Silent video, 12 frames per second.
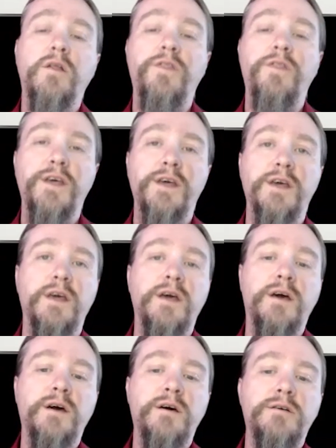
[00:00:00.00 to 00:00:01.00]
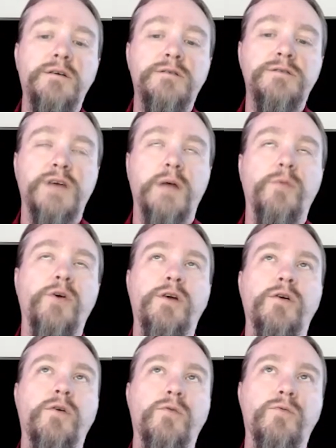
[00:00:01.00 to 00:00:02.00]
The cyber
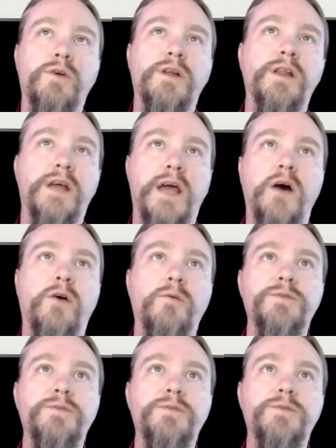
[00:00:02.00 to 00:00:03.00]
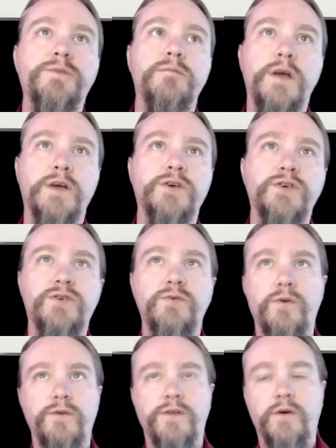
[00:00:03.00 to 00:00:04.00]
hero really helps make
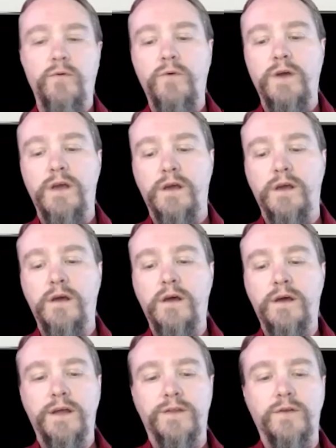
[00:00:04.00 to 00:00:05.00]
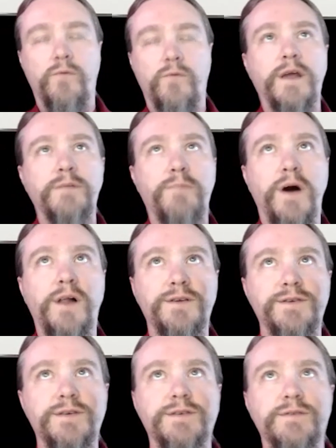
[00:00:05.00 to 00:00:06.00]
sure that we get the right
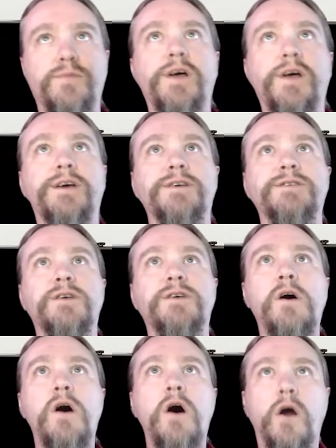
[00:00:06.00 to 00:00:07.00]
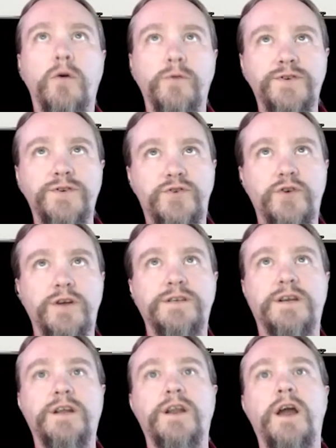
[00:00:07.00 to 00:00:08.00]
policies in place, are
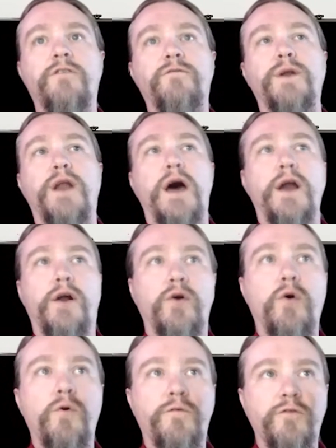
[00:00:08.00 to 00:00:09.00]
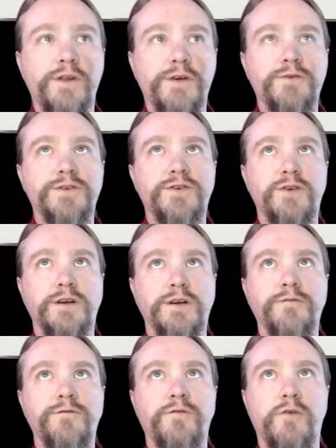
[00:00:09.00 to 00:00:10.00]
restricted enough, but not are overly
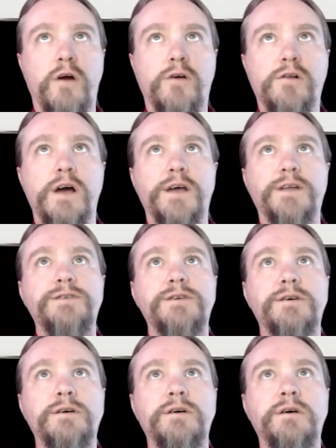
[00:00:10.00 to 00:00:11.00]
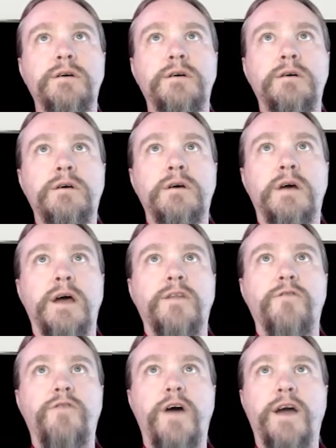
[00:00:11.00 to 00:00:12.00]
restrictive for our clients. And
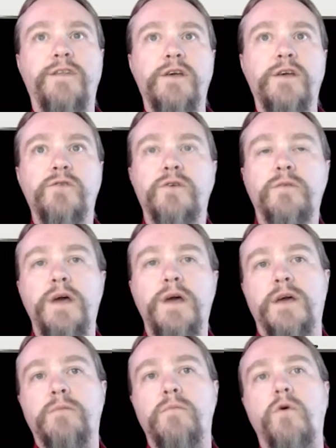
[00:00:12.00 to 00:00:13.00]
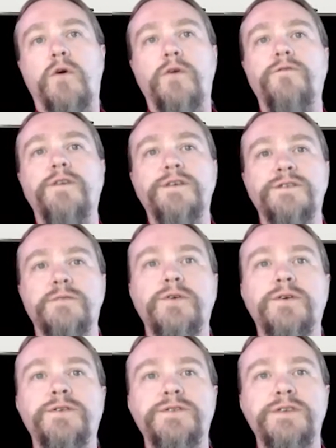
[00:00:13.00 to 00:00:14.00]
the fact that you can make it more
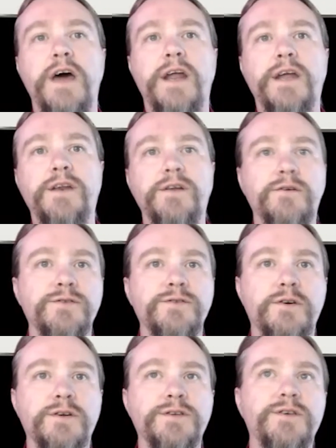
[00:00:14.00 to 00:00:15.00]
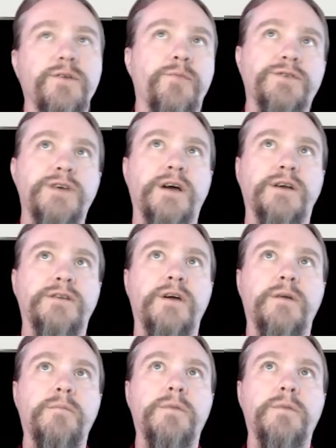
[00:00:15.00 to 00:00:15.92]
invisible to that end user and still protect them